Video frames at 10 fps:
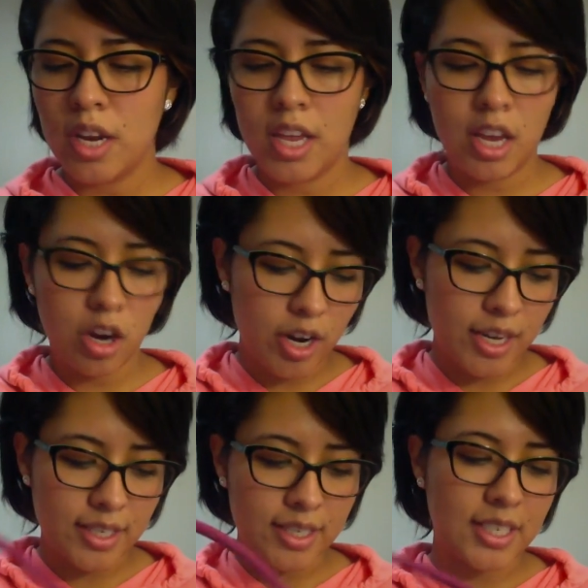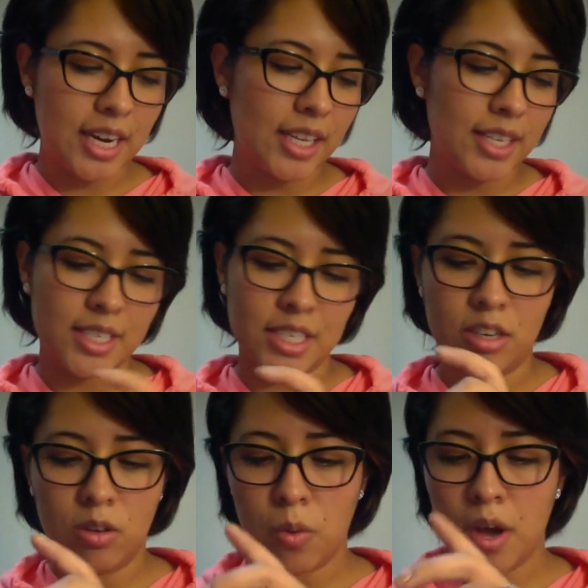here is a stainless
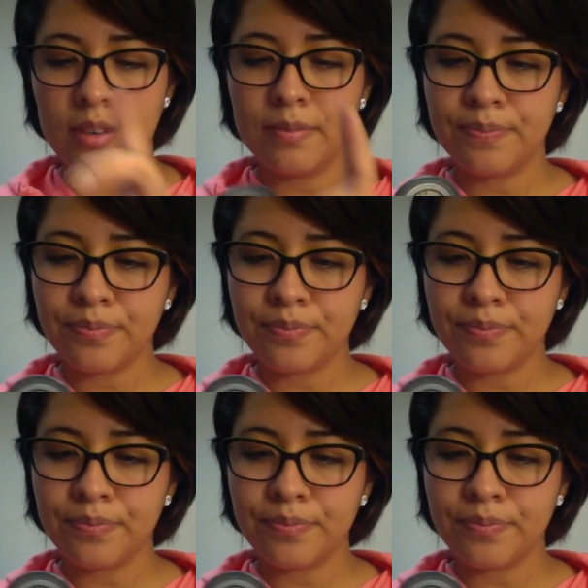steel one,